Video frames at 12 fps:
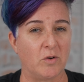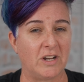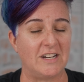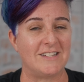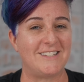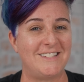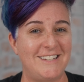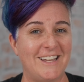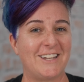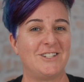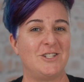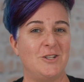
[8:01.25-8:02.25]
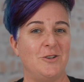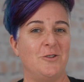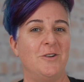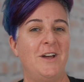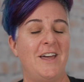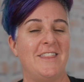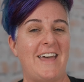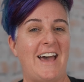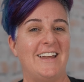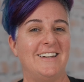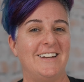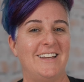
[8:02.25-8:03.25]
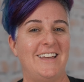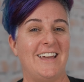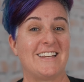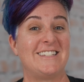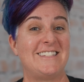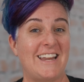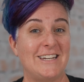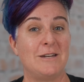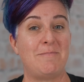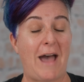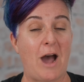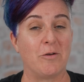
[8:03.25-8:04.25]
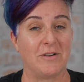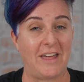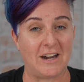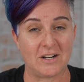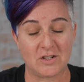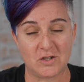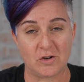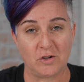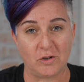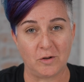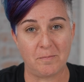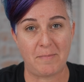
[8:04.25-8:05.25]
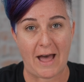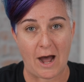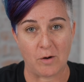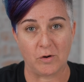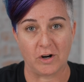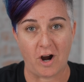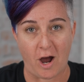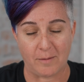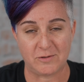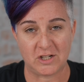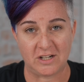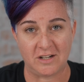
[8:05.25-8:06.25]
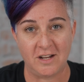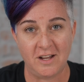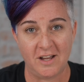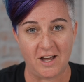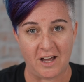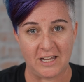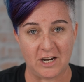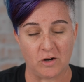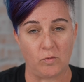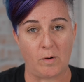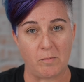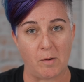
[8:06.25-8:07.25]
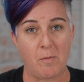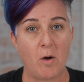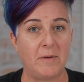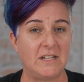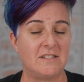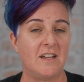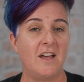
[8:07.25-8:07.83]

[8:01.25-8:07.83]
going to stick to that extended power, that external power option here in one more moment.